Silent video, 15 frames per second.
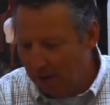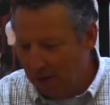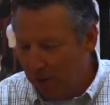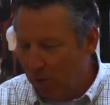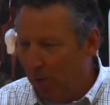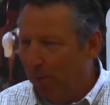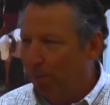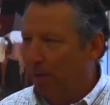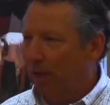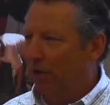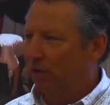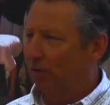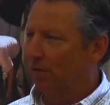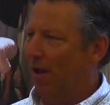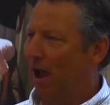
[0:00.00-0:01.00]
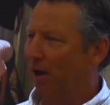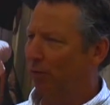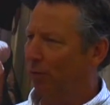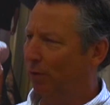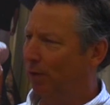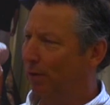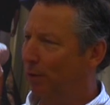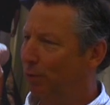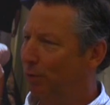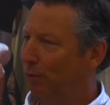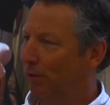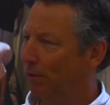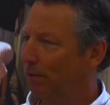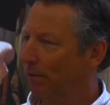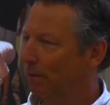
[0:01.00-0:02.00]
into a place of actual
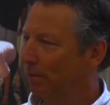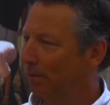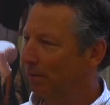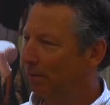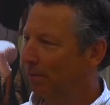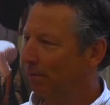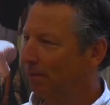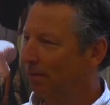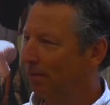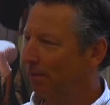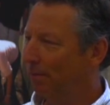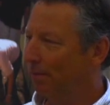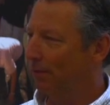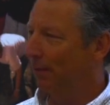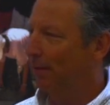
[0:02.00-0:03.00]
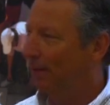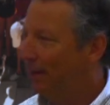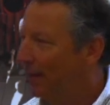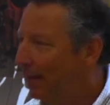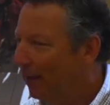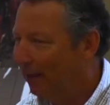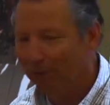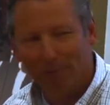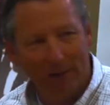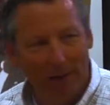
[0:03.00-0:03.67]
inclusion. See, the key is,